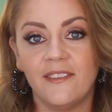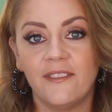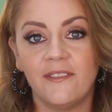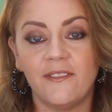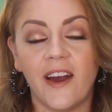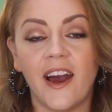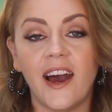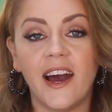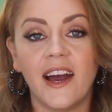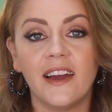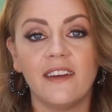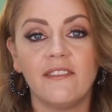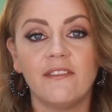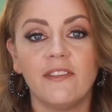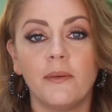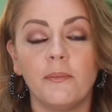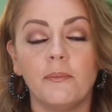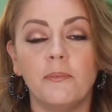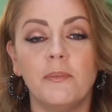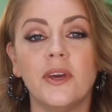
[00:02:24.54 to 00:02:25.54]
5
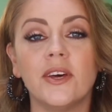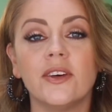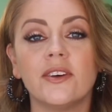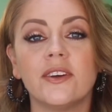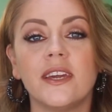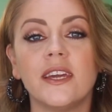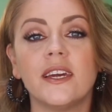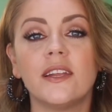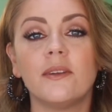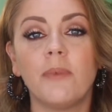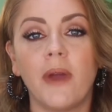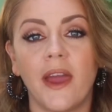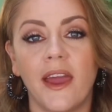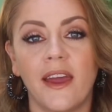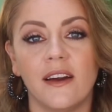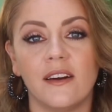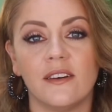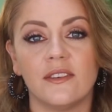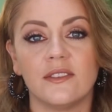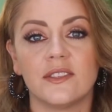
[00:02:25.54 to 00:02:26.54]
billion
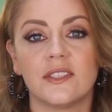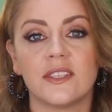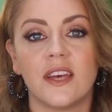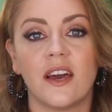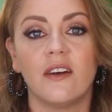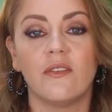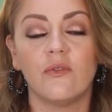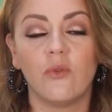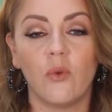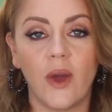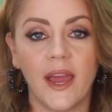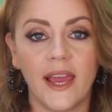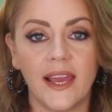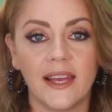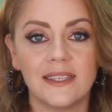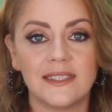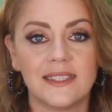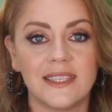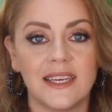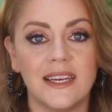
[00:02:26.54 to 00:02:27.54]
pounds of
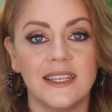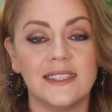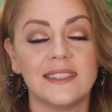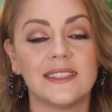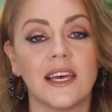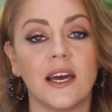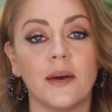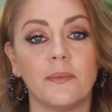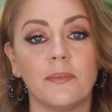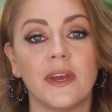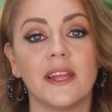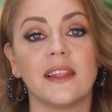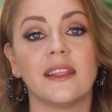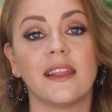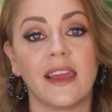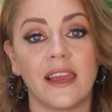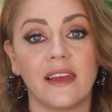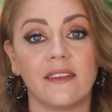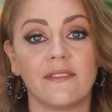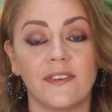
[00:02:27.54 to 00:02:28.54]
waste ends up in
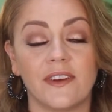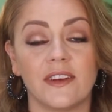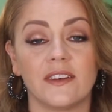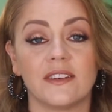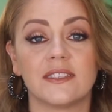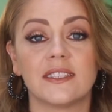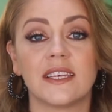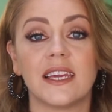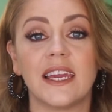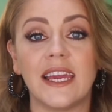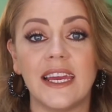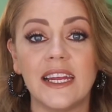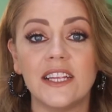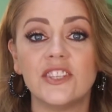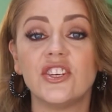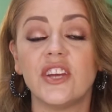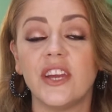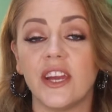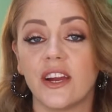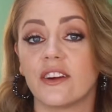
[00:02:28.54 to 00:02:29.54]
landfills
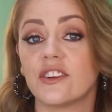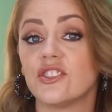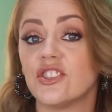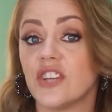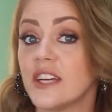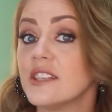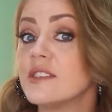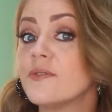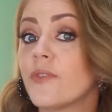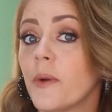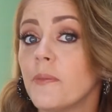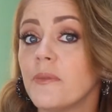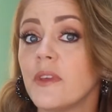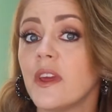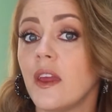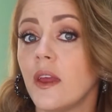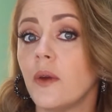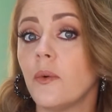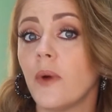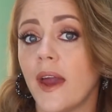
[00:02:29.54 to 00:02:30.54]
each year just from
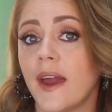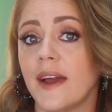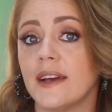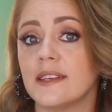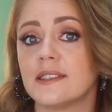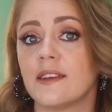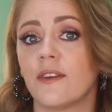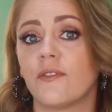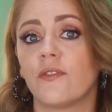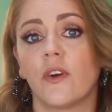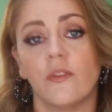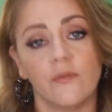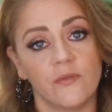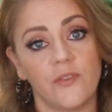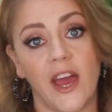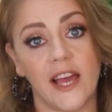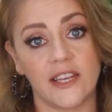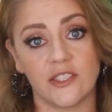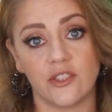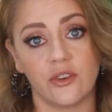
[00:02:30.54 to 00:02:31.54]
the US from
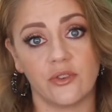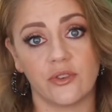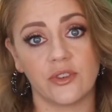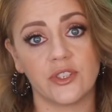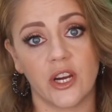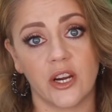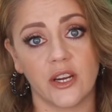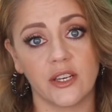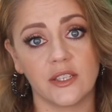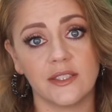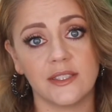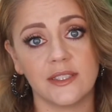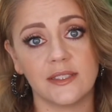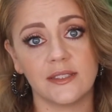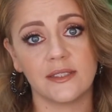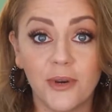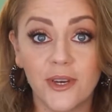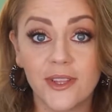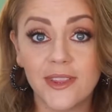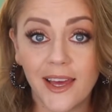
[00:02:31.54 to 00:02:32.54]
fashion
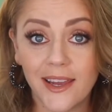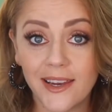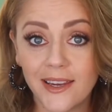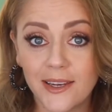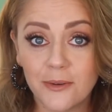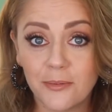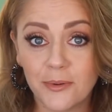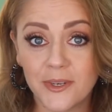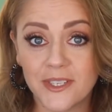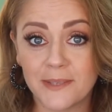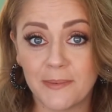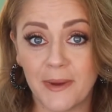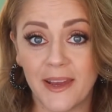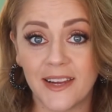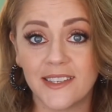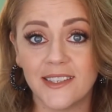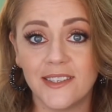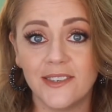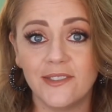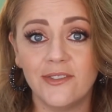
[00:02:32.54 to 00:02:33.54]
returns. Put that into
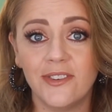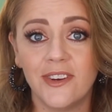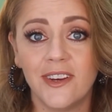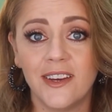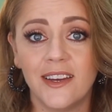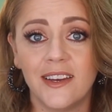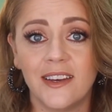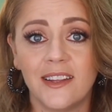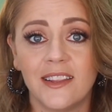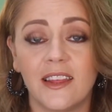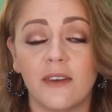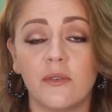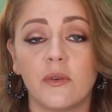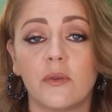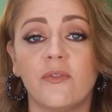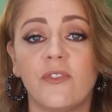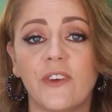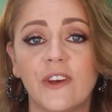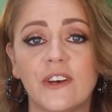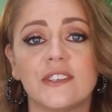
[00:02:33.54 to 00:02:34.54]
perspective, that
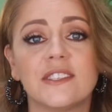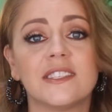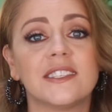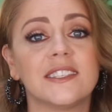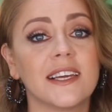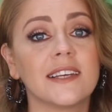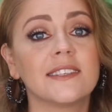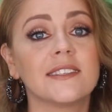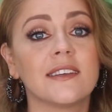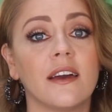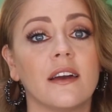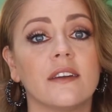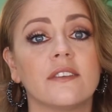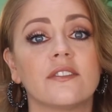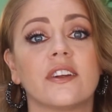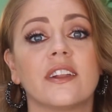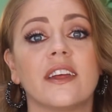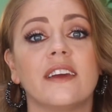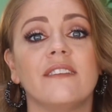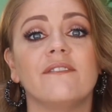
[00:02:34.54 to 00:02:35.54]
would fill
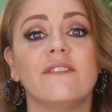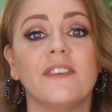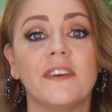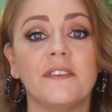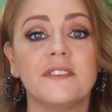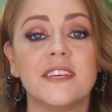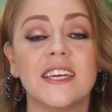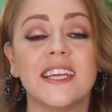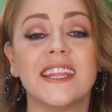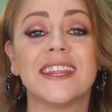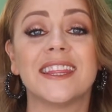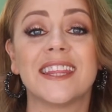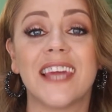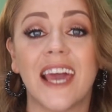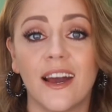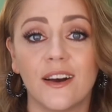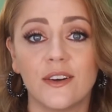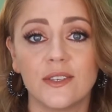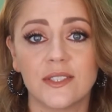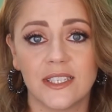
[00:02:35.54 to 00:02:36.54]

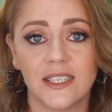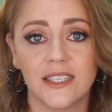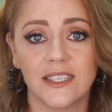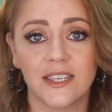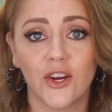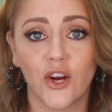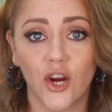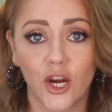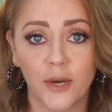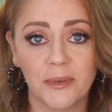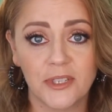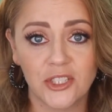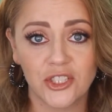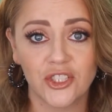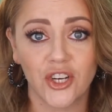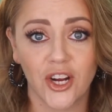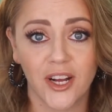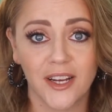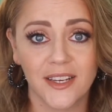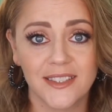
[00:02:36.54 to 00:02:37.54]
650,000
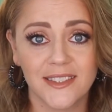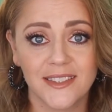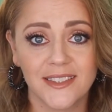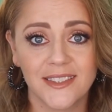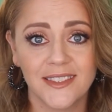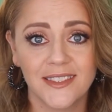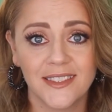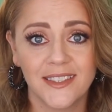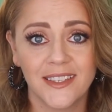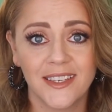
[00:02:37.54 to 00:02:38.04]
garbage trucks.